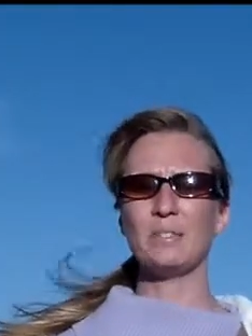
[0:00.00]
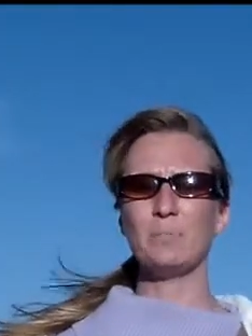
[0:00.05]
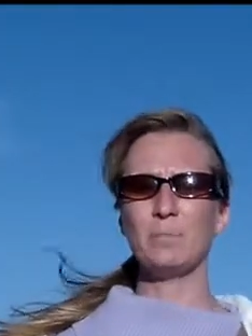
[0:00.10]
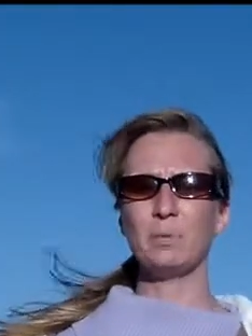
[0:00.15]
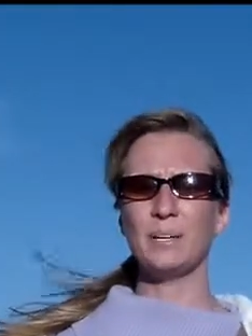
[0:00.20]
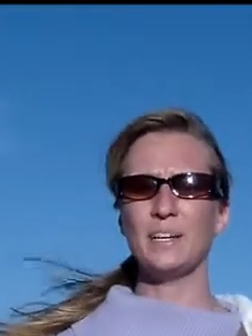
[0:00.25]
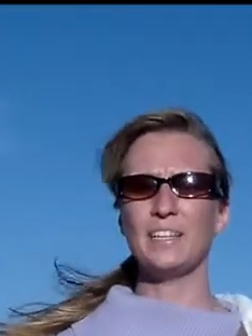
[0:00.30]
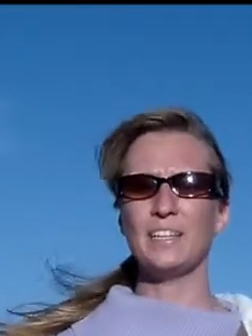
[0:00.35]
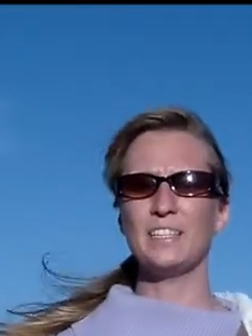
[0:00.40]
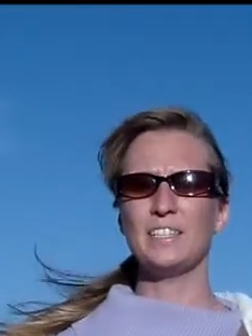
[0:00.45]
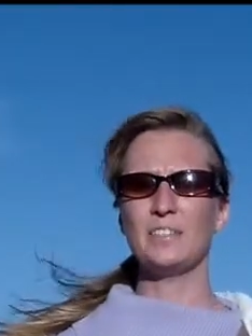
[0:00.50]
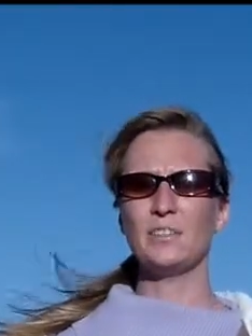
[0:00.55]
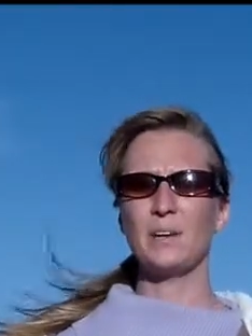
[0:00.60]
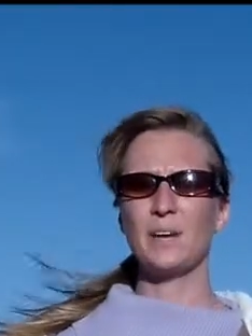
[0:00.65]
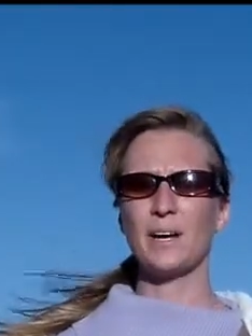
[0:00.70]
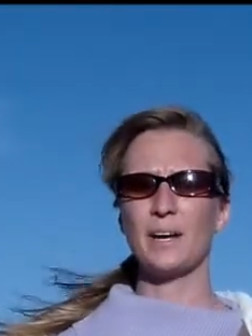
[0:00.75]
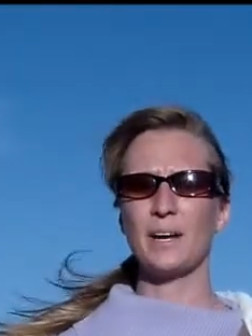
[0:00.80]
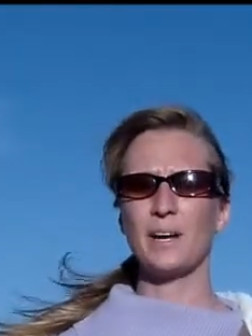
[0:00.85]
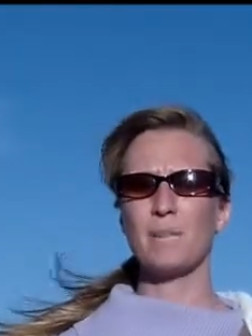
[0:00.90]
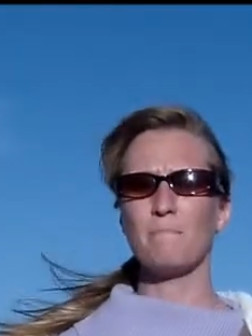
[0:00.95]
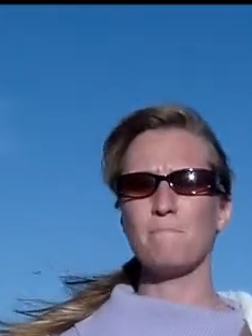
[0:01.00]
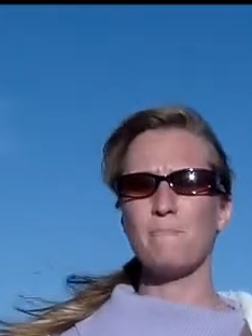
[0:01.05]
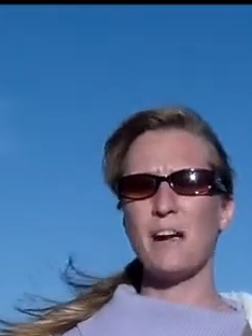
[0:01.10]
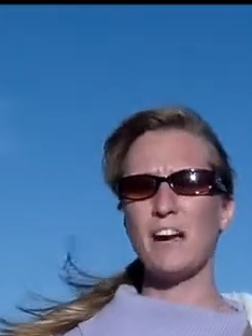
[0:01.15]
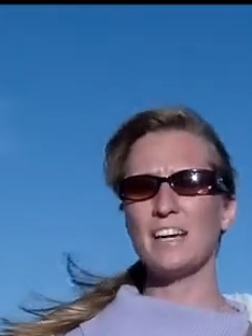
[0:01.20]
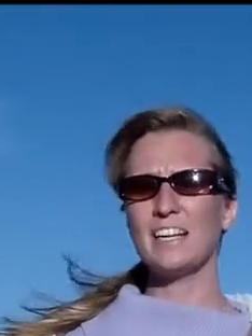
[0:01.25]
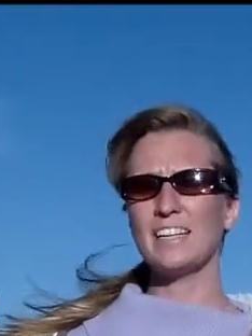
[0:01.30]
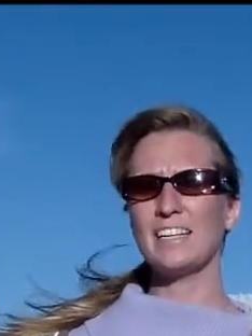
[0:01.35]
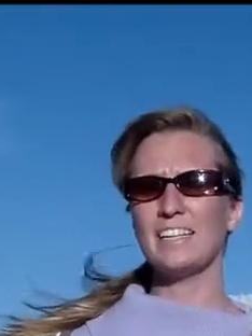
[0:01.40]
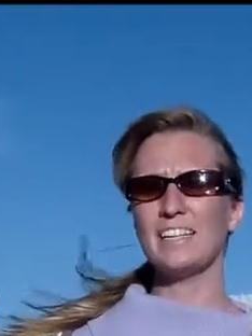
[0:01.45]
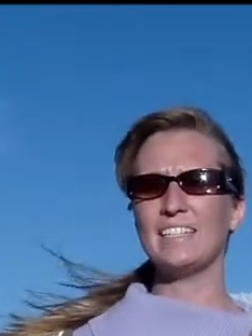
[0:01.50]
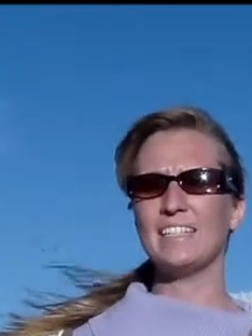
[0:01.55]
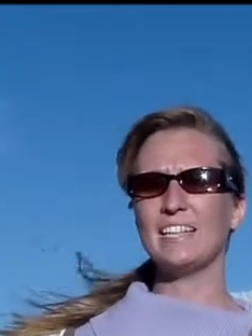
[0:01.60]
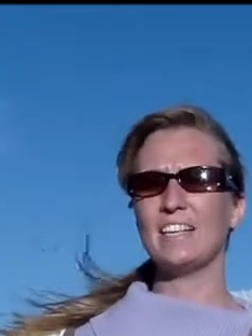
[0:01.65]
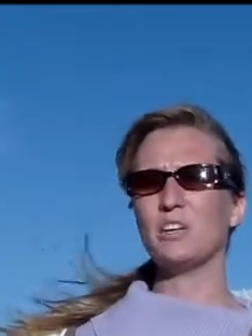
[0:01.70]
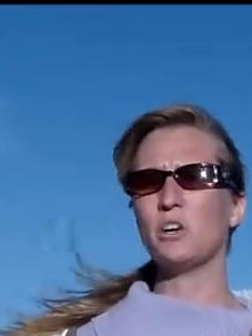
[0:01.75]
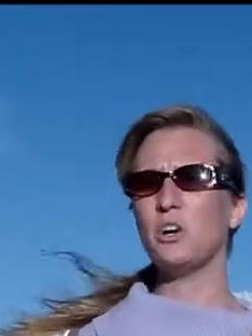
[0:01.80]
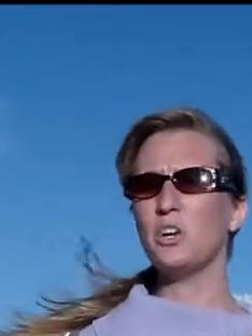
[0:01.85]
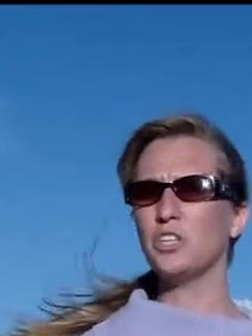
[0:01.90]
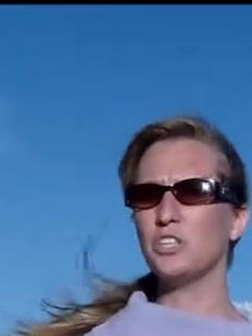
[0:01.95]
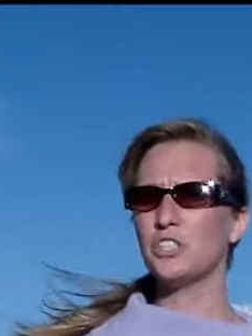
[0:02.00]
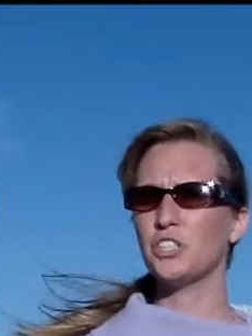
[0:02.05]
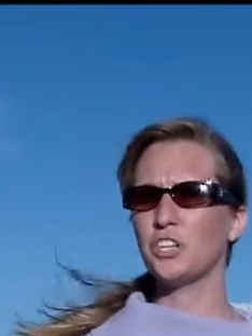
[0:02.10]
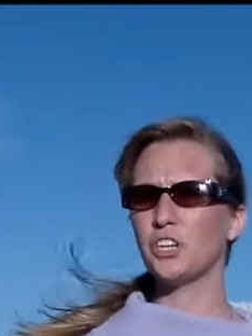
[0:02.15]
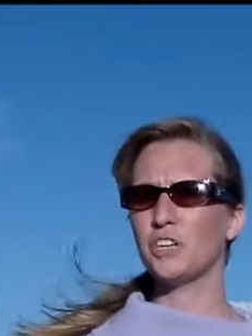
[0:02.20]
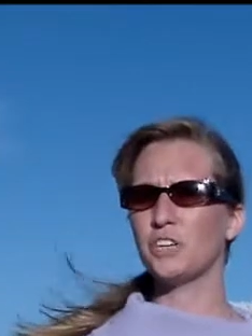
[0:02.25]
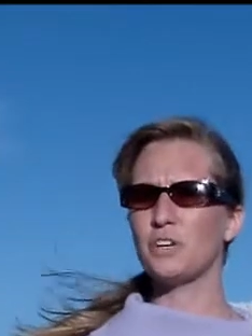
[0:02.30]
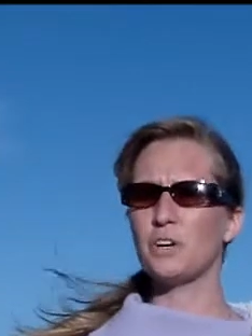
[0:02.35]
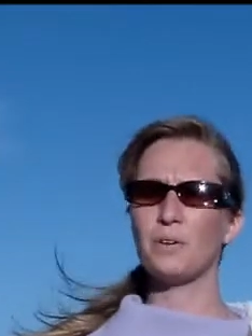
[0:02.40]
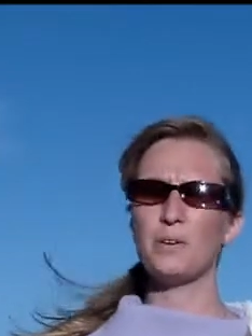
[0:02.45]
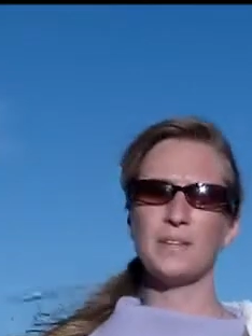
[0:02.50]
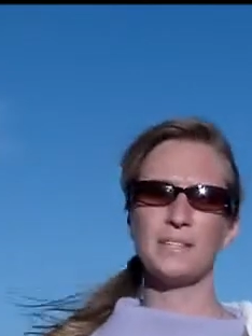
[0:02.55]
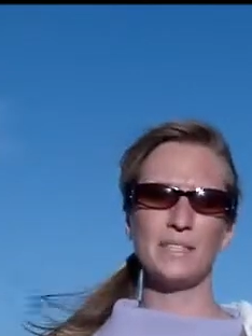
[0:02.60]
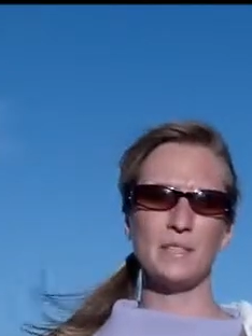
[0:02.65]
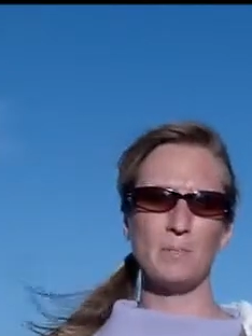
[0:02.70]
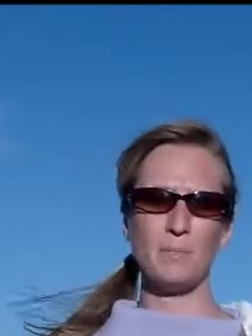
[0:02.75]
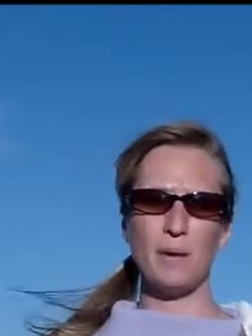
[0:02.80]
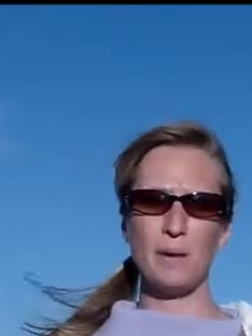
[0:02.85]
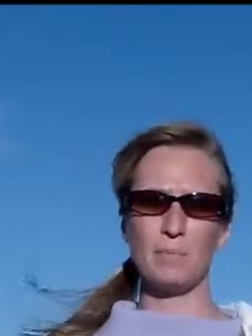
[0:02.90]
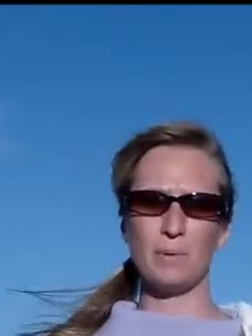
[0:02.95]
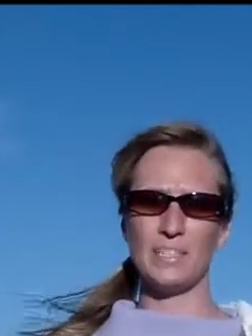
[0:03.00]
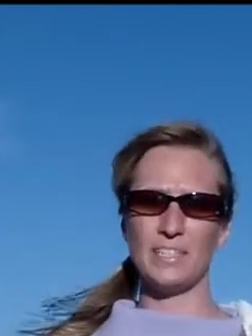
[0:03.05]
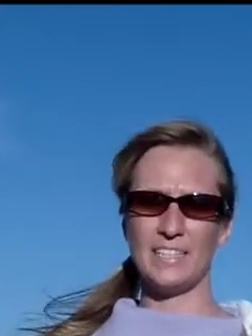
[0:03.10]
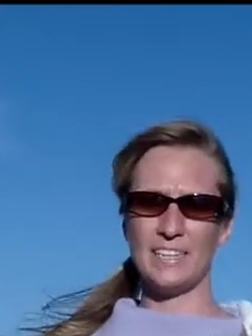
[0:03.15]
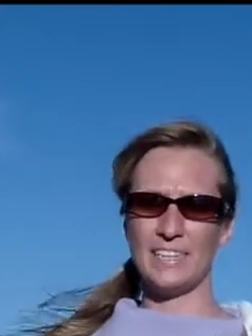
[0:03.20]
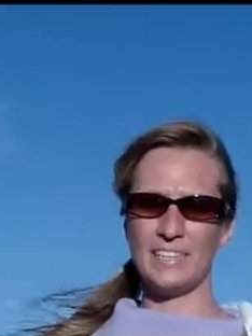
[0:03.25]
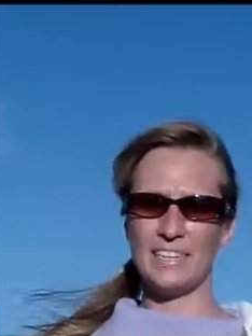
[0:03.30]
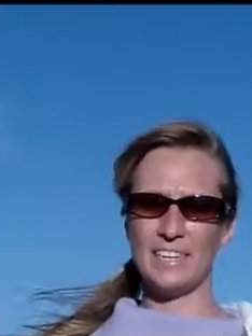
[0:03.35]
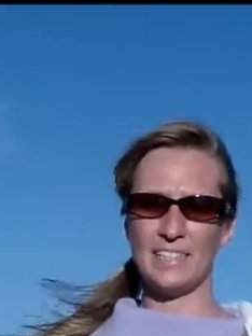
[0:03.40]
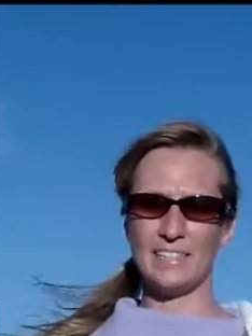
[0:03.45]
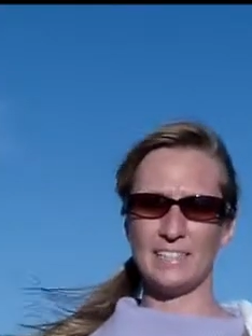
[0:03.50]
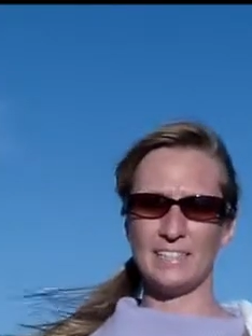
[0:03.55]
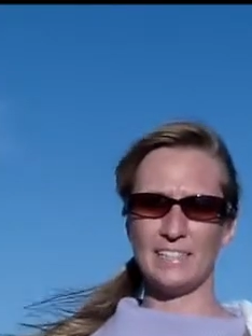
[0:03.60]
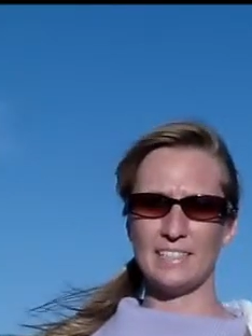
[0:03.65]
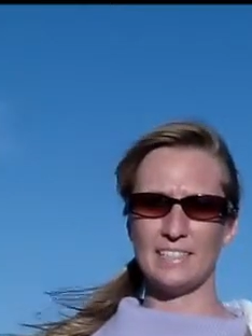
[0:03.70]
Prehistoric American Indian culture known as the Members Indians.